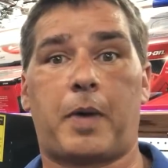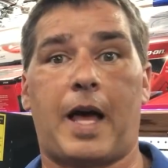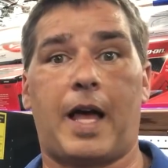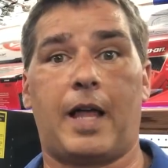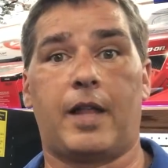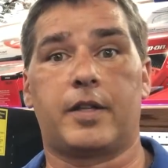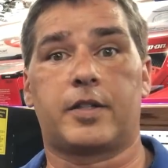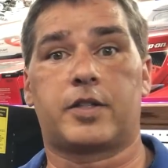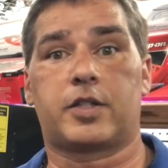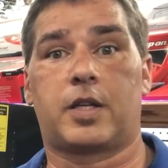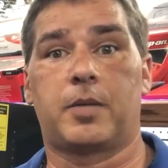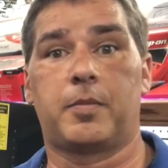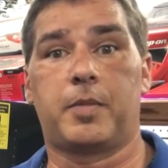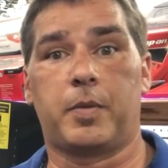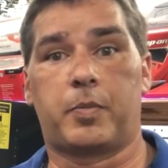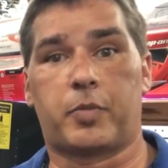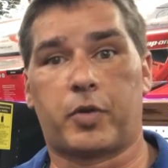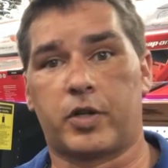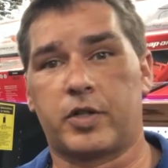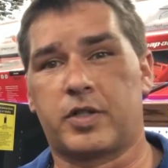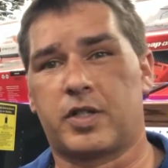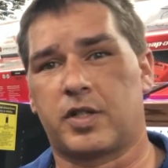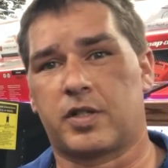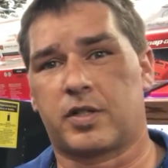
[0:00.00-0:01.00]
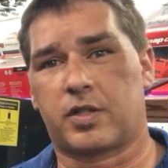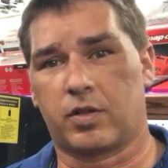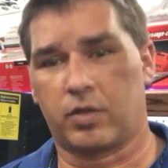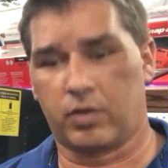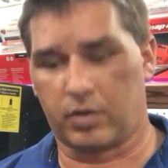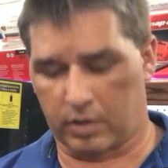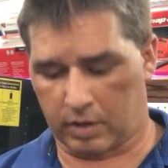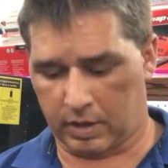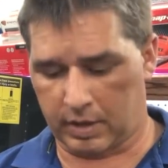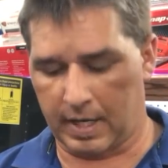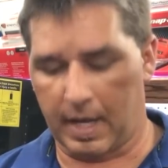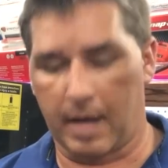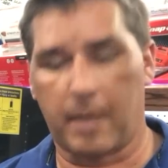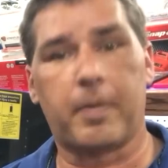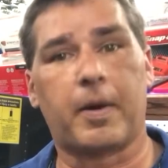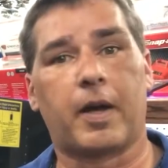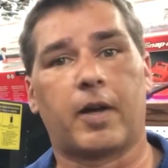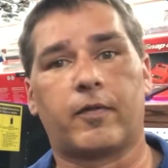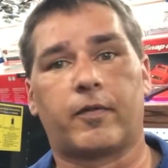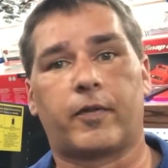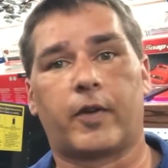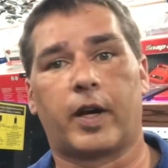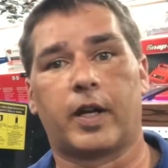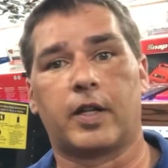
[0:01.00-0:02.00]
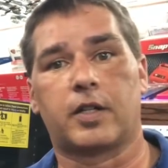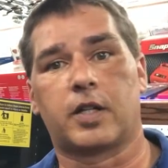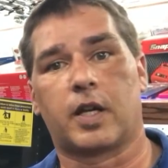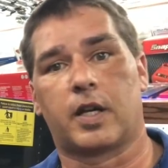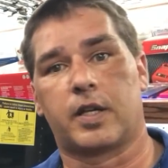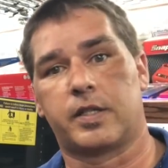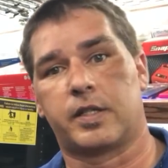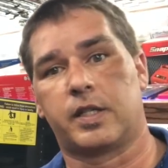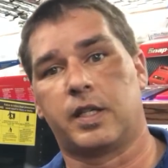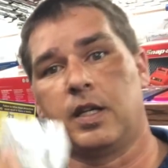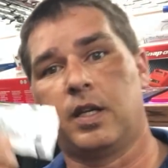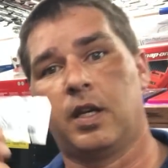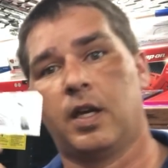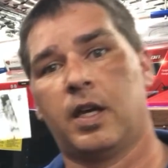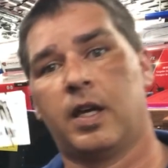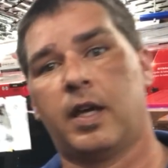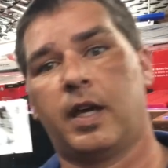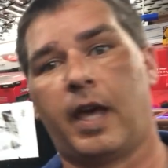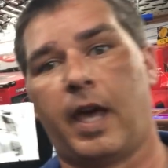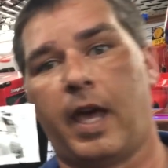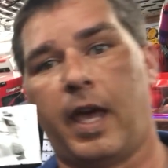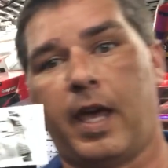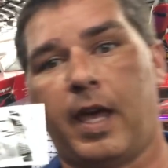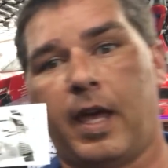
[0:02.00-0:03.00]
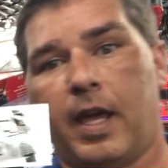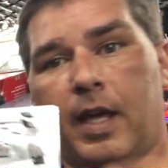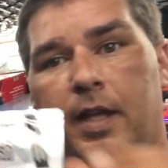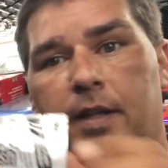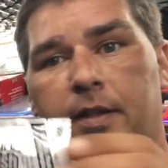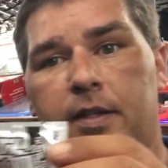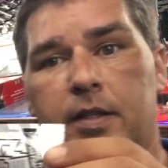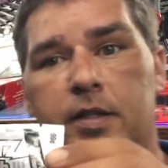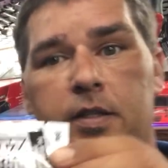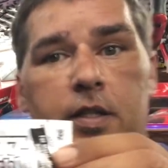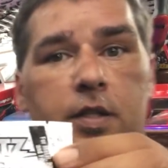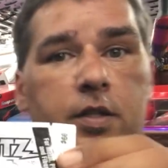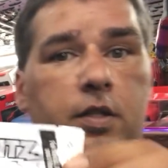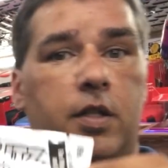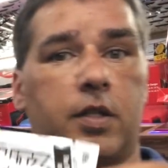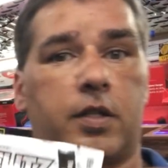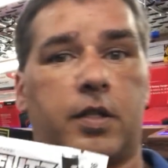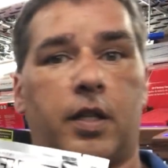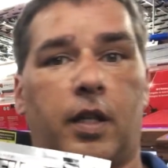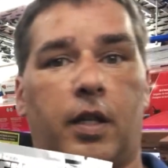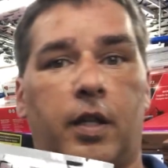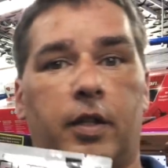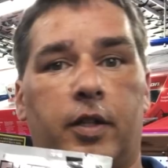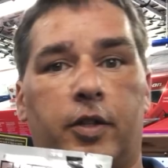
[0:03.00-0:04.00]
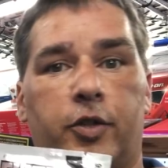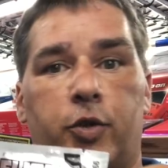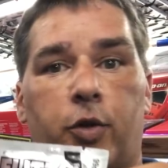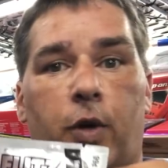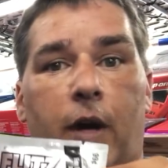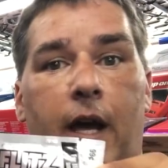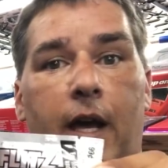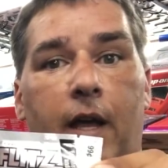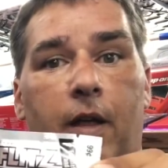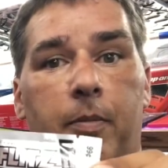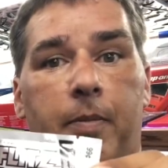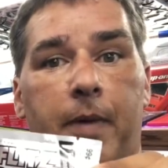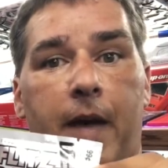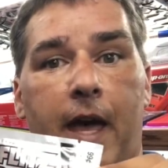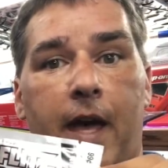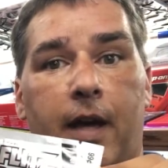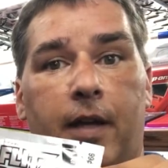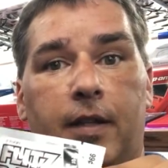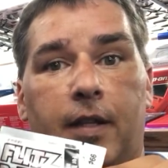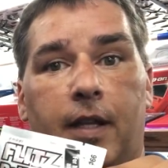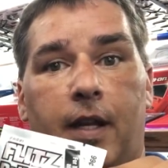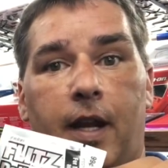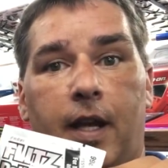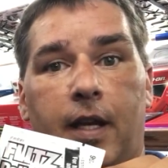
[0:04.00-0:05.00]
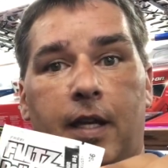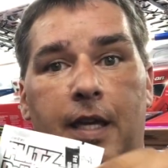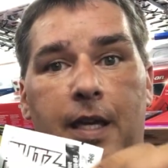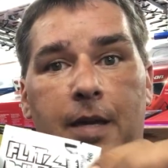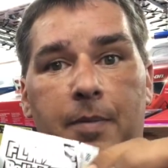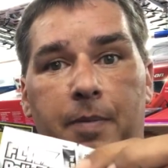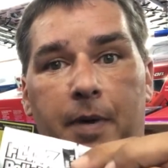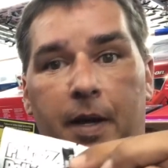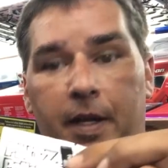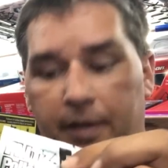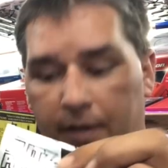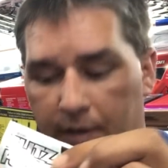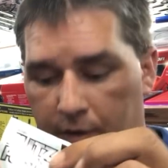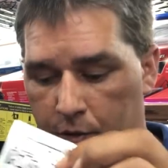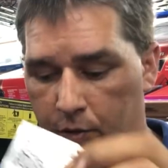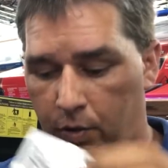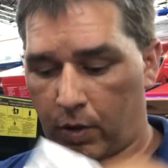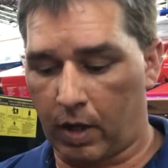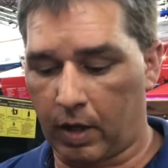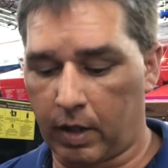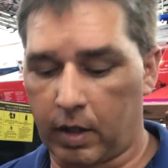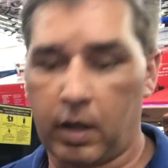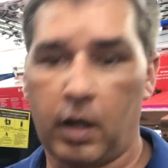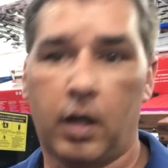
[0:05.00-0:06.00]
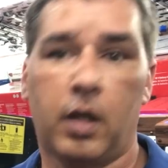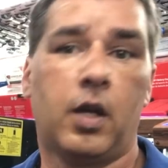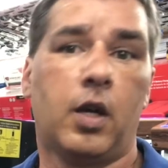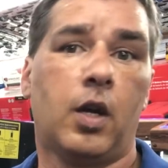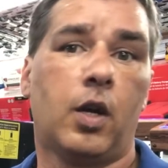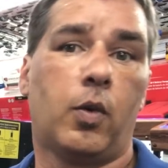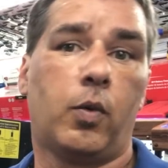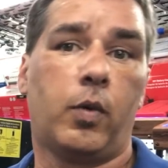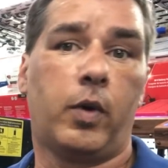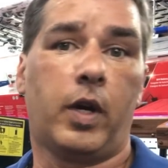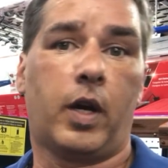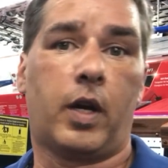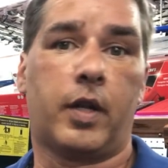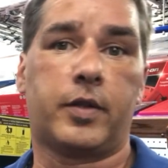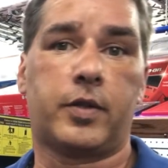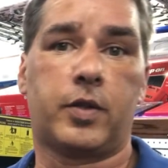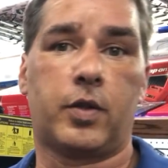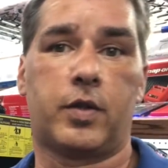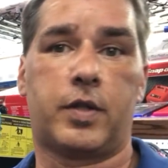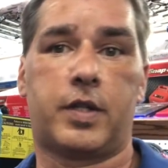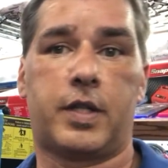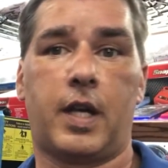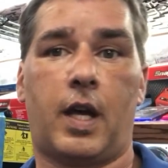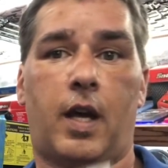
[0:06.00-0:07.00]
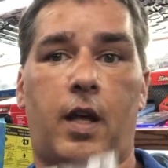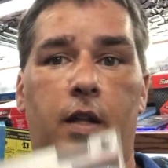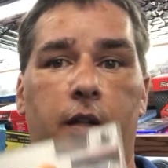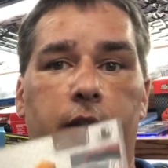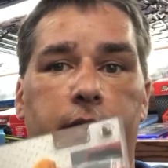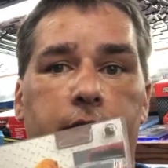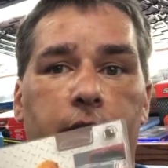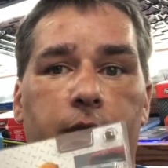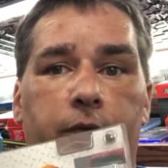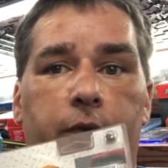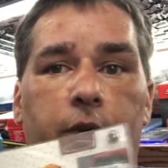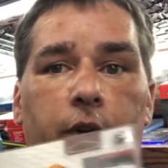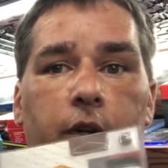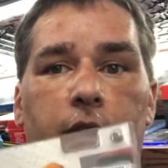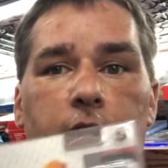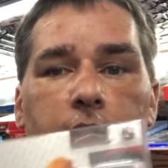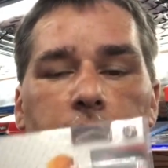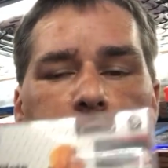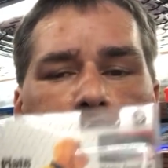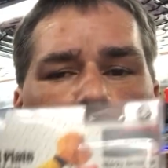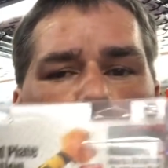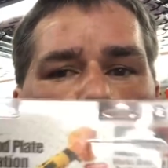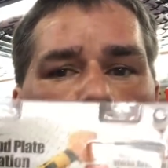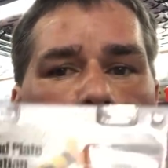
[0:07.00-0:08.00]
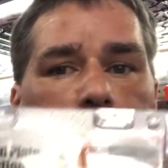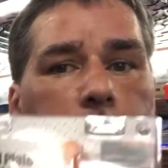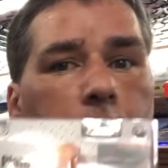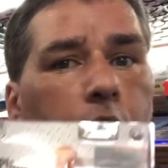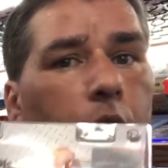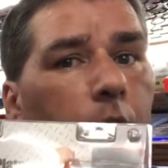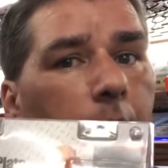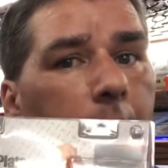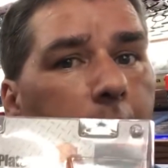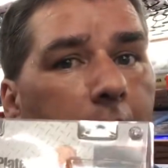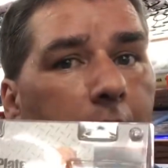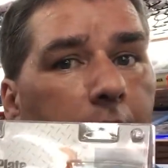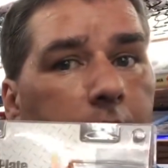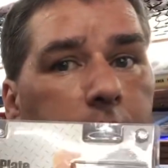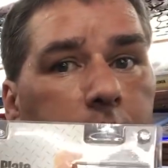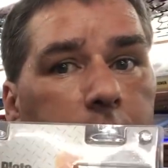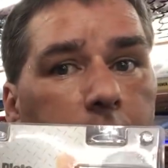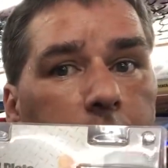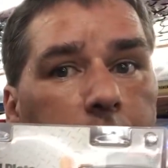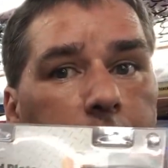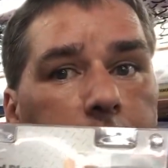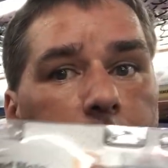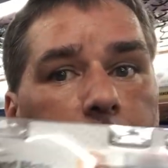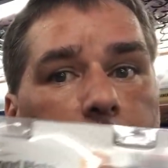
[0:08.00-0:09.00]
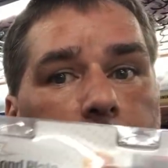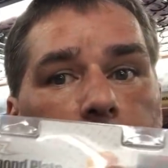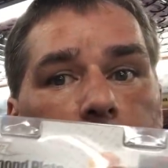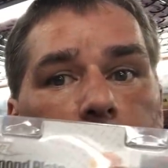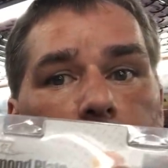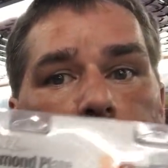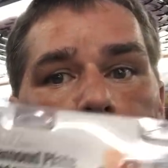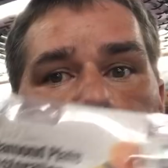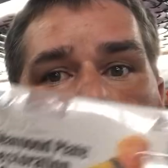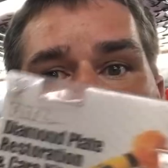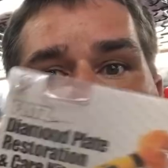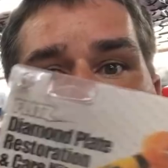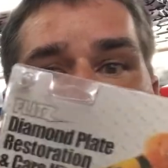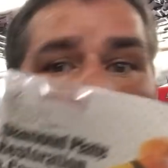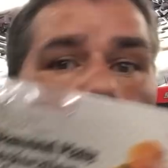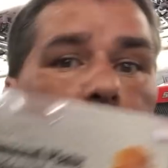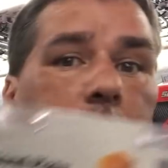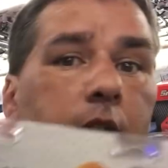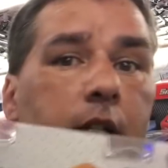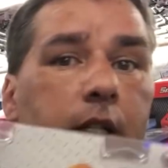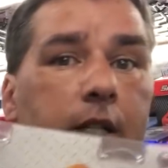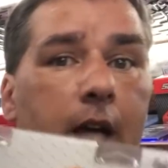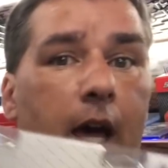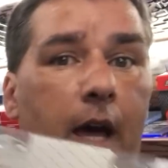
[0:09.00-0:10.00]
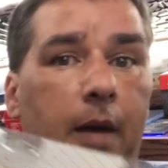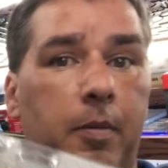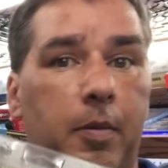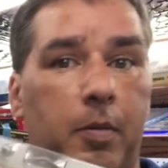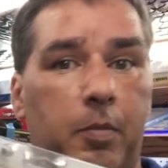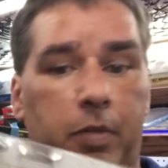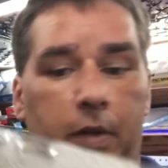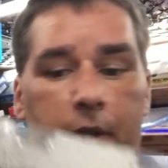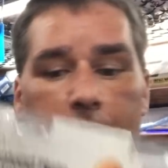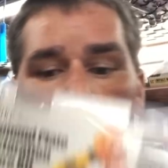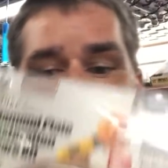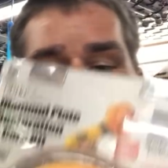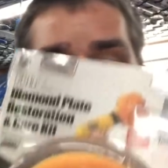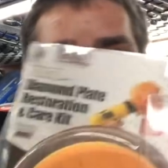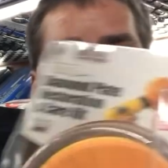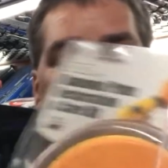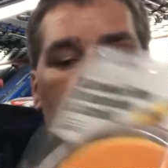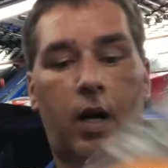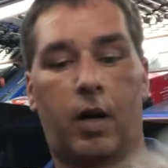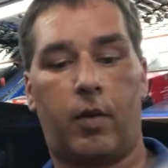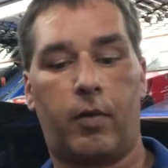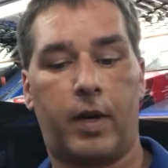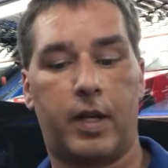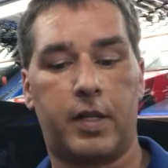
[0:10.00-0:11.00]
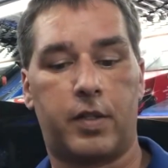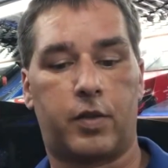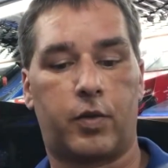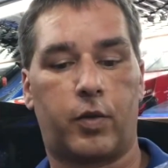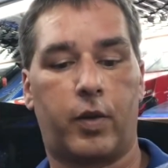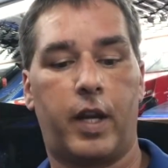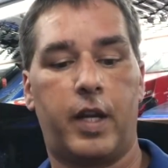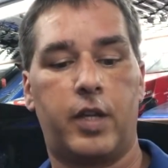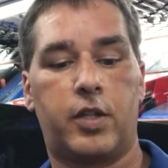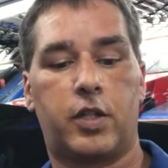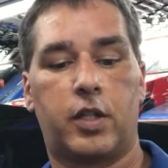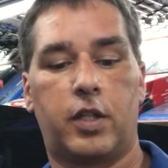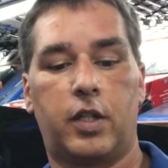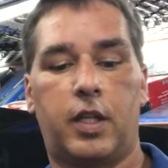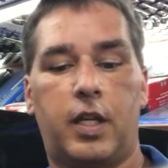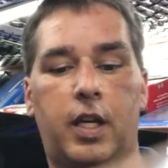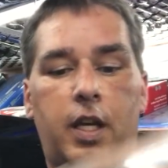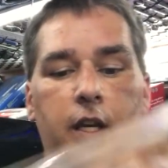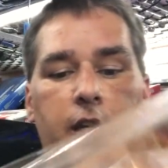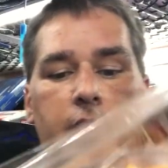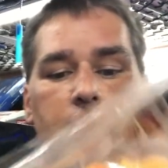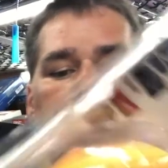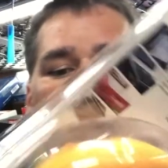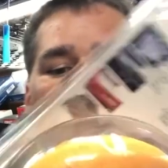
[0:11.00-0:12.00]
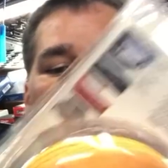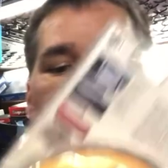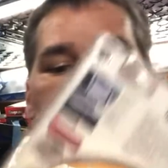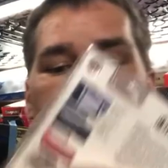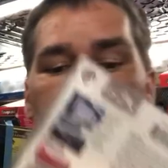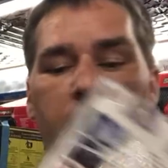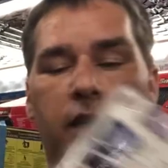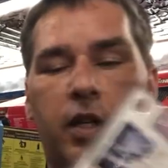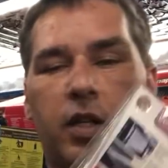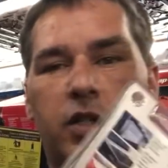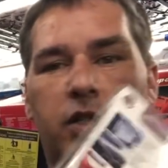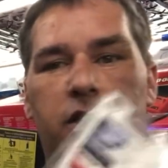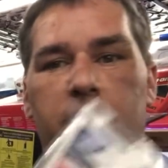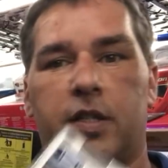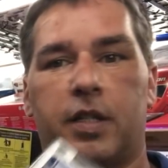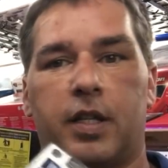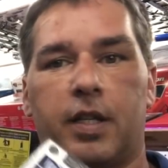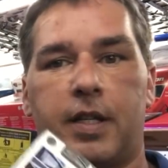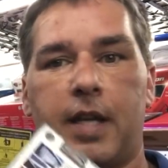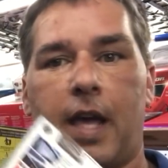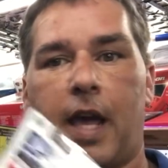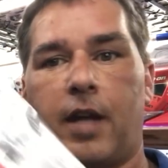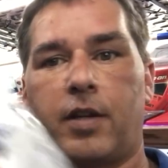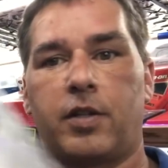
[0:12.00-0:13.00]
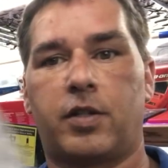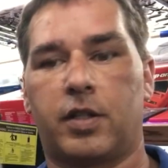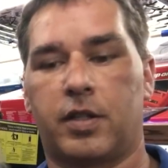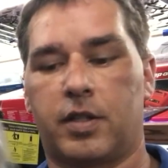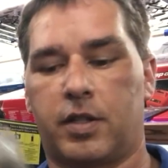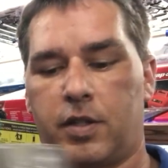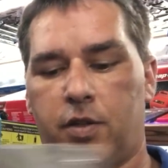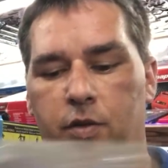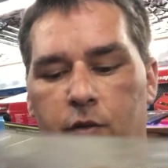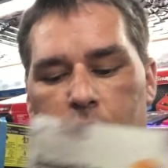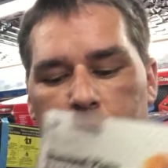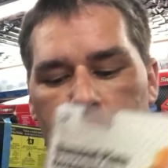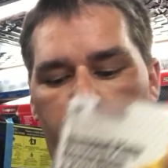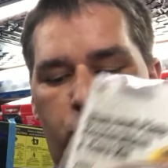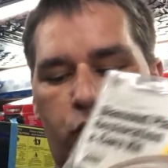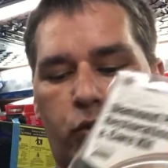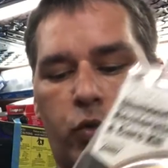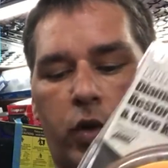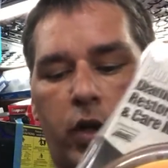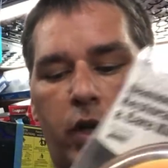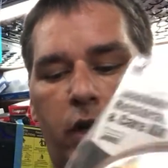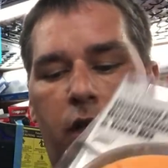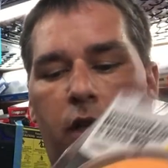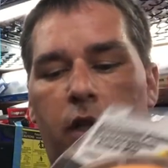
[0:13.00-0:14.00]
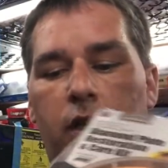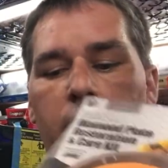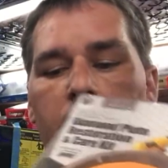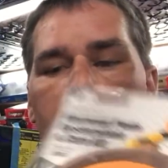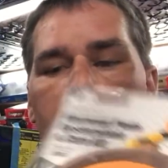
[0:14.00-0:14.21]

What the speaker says: polish can be purchased through your Snap-on franchisee, and this is just a little trial pack that I keep on the truck. We also sell there's some toolbox cleaners. This one's a diamond plate restoration kit. You can just attach this to a drill.